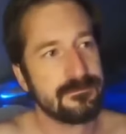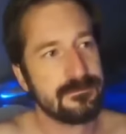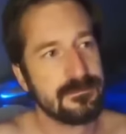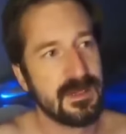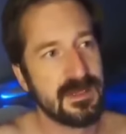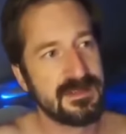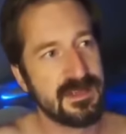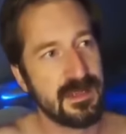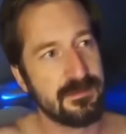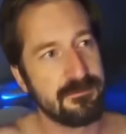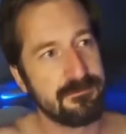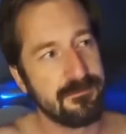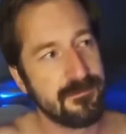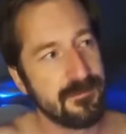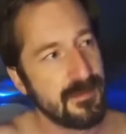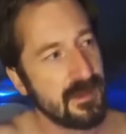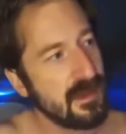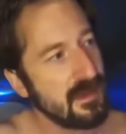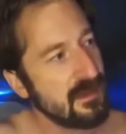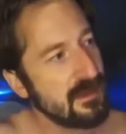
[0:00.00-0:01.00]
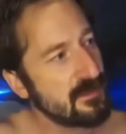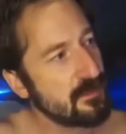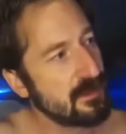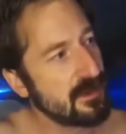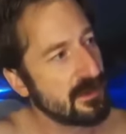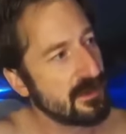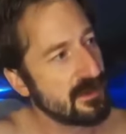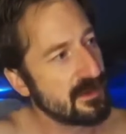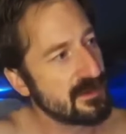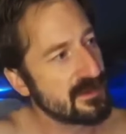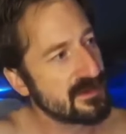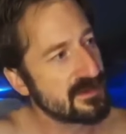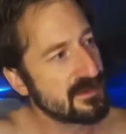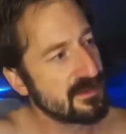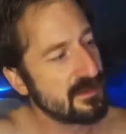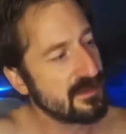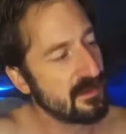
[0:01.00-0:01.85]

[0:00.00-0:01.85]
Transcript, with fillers: I said, it is what it is.